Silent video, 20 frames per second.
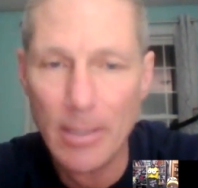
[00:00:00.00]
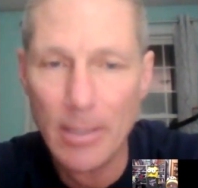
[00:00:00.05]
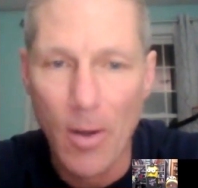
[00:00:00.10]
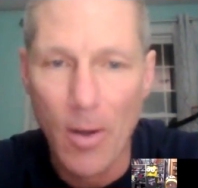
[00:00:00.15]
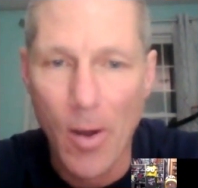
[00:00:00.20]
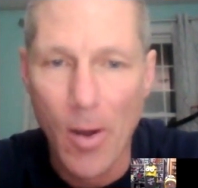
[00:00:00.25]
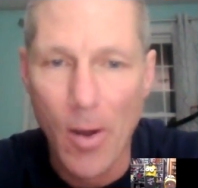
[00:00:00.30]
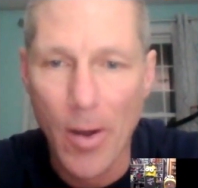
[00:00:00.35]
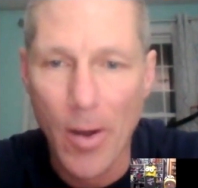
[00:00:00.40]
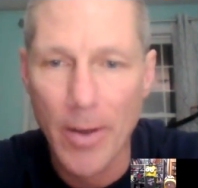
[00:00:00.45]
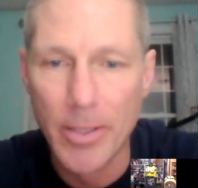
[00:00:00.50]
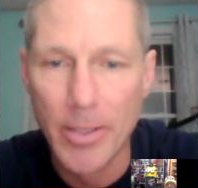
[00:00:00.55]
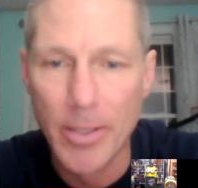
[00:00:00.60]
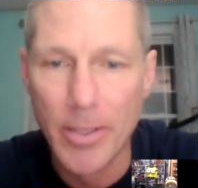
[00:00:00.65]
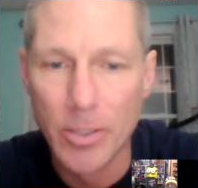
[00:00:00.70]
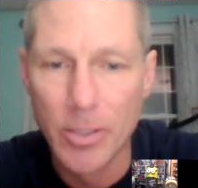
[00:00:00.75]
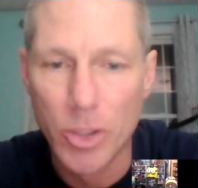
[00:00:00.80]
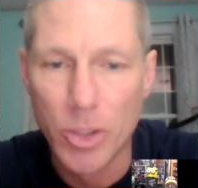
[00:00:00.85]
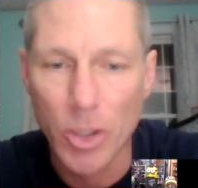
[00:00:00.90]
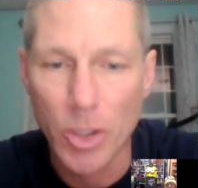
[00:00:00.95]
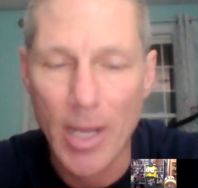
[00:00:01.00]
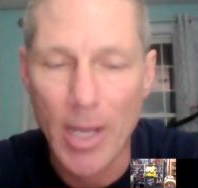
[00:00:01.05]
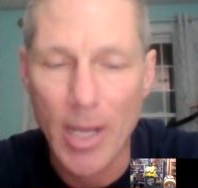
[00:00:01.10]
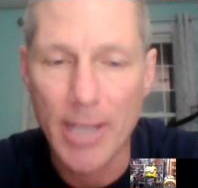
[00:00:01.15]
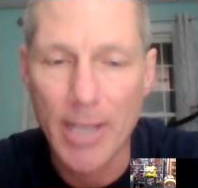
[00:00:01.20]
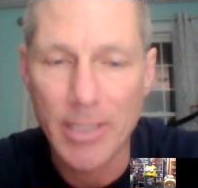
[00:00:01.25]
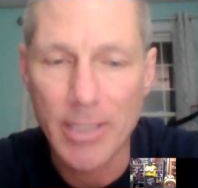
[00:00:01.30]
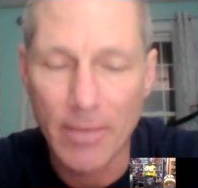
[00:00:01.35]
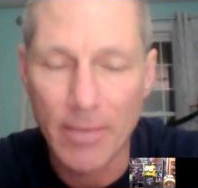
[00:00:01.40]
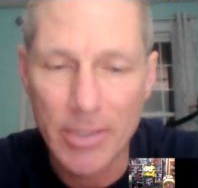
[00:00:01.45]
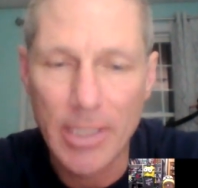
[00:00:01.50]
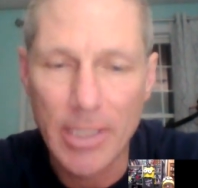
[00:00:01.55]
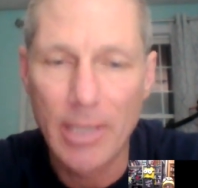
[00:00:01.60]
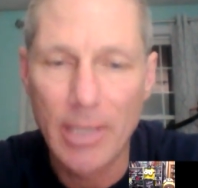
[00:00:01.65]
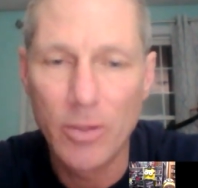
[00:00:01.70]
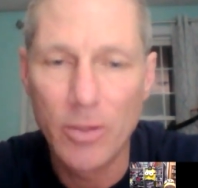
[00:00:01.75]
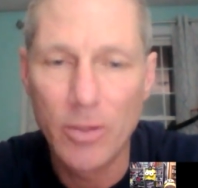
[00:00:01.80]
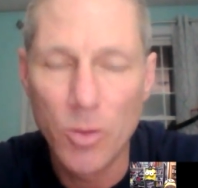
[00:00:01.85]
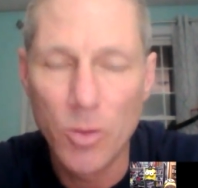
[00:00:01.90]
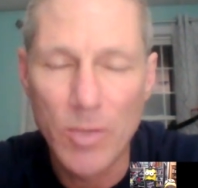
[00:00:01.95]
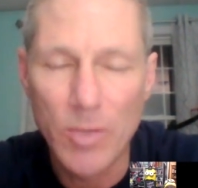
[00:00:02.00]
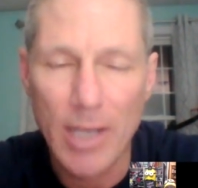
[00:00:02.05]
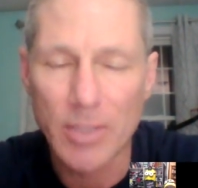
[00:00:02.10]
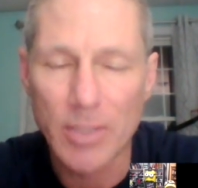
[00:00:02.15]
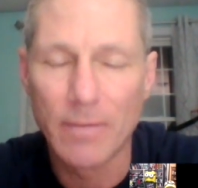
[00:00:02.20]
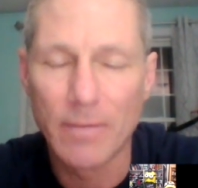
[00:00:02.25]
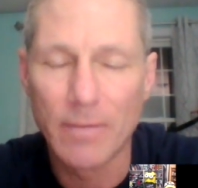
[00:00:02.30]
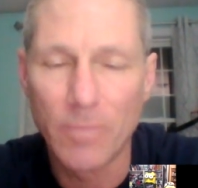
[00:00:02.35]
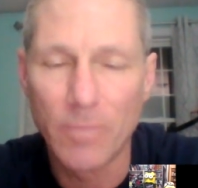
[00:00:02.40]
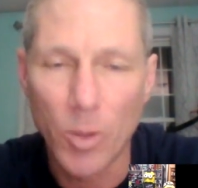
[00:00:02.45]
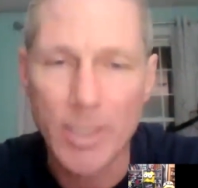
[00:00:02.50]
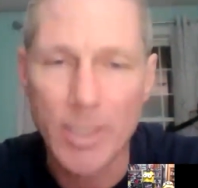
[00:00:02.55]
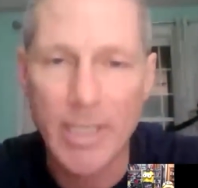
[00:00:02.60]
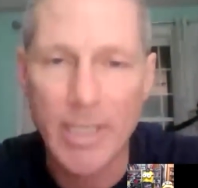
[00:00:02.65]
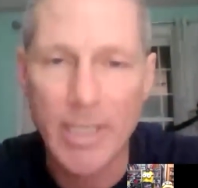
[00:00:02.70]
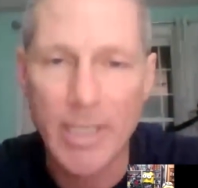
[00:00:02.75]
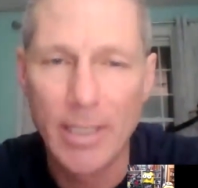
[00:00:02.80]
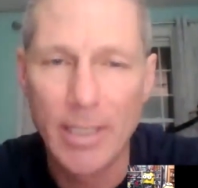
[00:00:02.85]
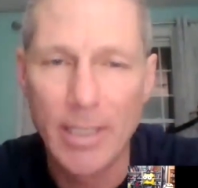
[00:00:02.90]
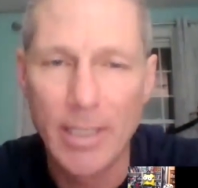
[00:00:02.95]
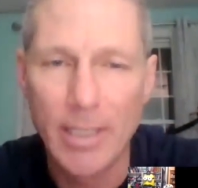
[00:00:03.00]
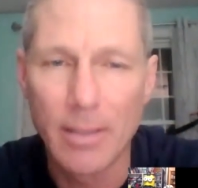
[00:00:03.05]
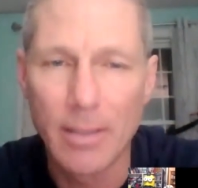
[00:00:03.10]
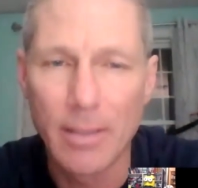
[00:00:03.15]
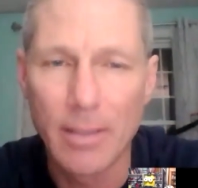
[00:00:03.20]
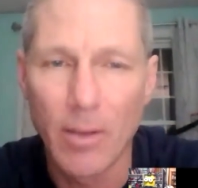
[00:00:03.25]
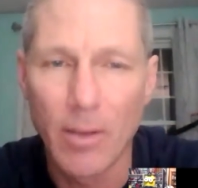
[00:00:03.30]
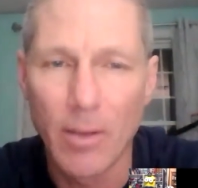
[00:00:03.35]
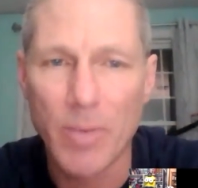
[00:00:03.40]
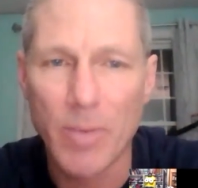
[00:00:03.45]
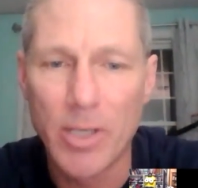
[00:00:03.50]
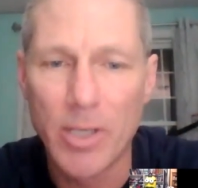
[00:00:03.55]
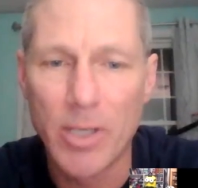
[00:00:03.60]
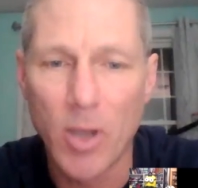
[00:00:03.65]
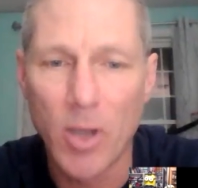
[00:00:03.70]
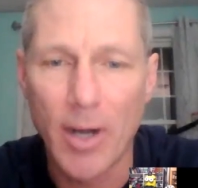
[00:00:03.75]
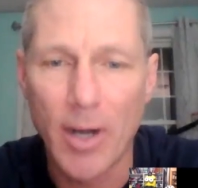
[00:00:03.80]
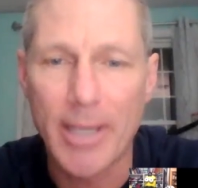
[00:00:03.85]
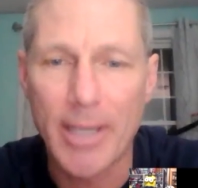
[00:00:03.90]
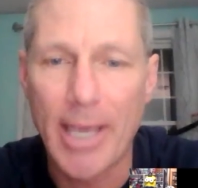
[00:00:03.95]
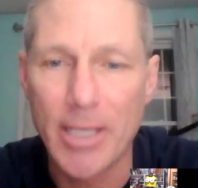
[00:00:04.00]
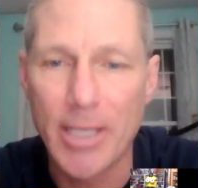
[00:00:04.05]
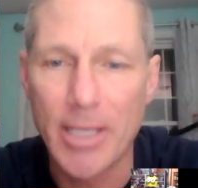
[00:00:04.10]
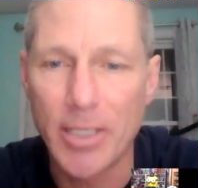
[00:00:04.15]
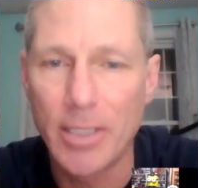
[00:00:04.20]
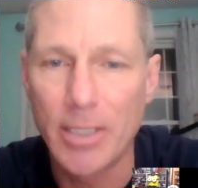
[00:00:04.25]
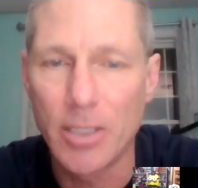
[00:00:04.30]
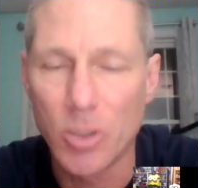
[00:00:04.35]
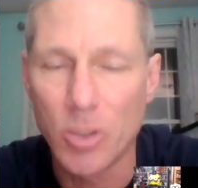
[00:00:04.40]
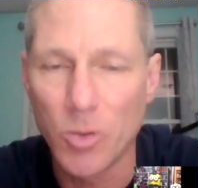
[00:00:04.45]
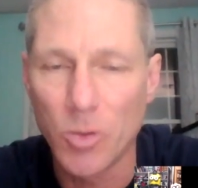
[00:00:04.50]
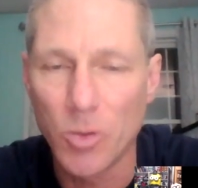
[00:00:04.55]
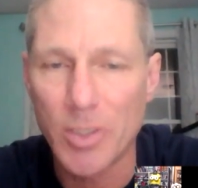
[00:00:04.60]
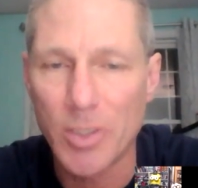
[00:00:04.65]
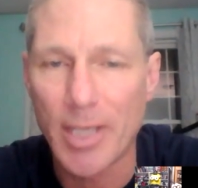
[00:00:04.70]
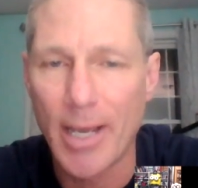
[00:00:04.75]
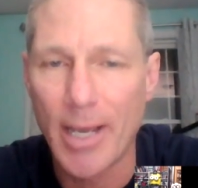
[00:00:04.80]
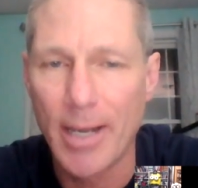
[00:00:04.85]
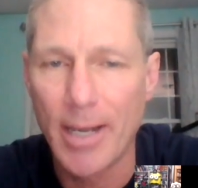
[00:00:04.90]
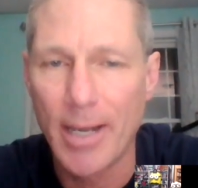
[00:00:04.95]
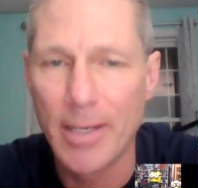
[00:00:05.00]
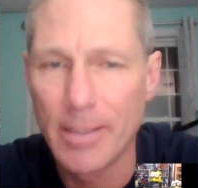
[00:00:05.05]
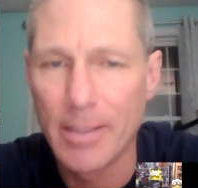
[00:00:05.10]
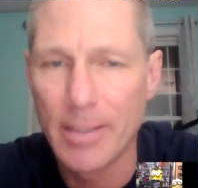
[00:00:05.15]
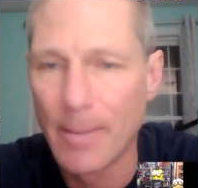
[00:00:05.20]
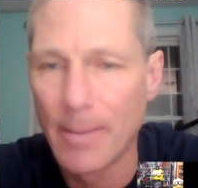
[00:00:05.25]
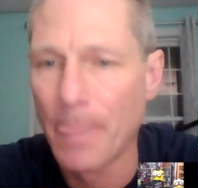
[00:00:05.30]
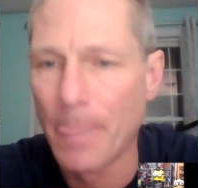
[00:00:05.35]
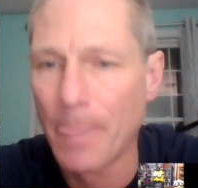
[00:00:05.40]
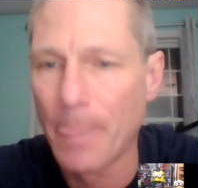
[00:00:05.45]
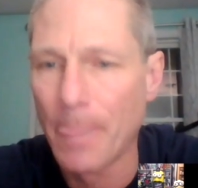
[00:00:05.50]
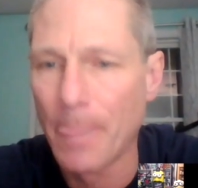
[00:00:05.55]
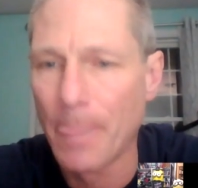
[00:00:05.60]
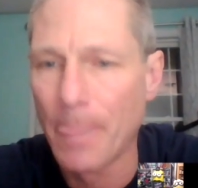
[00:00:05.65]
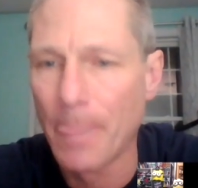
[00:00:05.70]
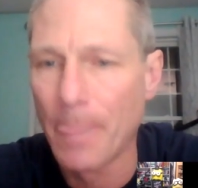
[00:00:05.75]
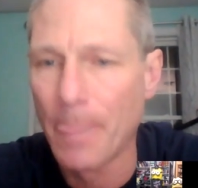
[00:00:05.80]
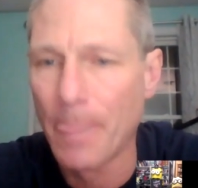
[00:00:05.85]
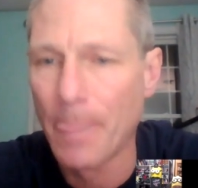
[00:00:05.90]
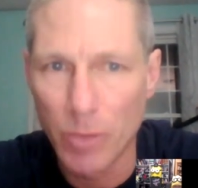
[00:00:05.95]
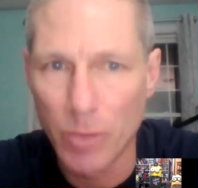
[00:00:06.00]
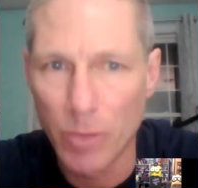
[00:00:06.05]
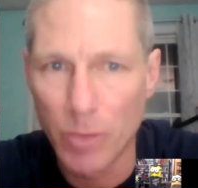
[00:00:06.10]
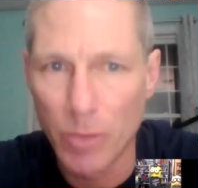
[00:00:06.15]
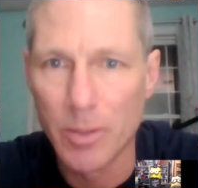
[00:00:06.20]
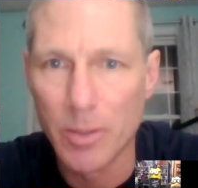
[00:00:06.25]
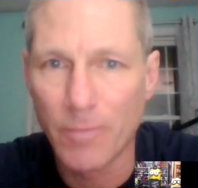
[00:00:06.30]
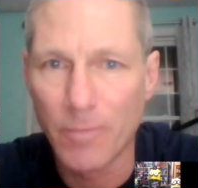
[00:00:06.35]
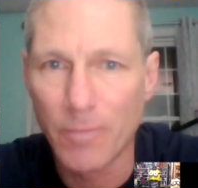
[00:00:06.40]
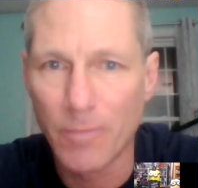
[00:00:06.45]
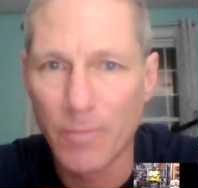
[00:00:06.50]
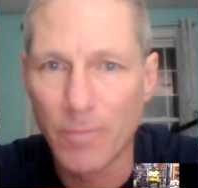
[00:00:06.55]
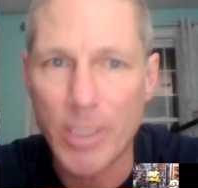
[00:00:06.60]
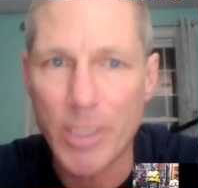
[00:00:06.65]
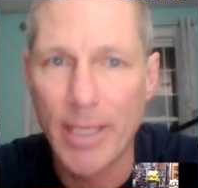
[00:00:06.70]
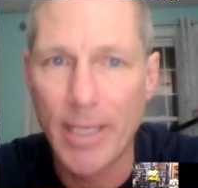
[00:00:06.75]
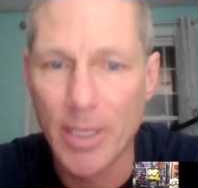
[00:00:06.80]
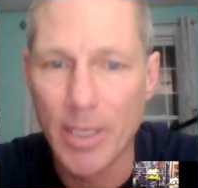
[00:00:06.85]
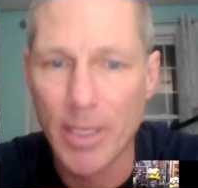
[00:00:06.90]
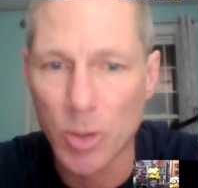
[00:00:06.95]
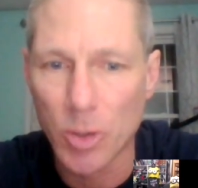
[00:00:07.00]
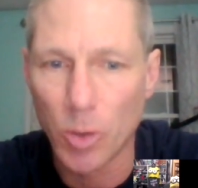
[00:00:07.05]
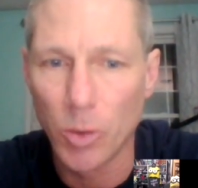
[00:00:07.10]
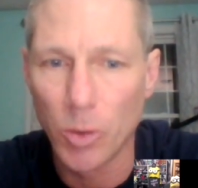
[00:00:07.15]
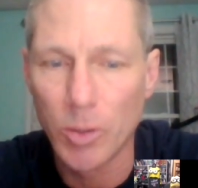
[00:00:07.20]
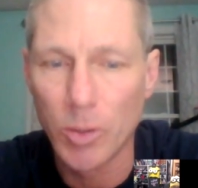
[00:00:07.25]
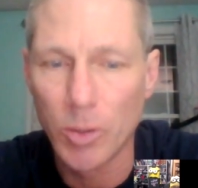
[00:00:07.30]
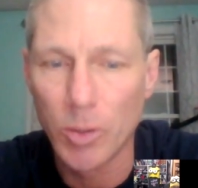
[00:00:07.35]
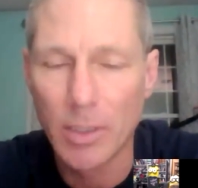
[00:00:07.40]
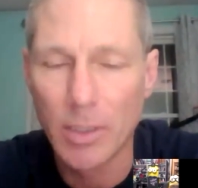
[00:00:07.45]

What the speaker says: On July 17th, 2014, I lost my daughter, Casey, to suicide. She was 14 years old.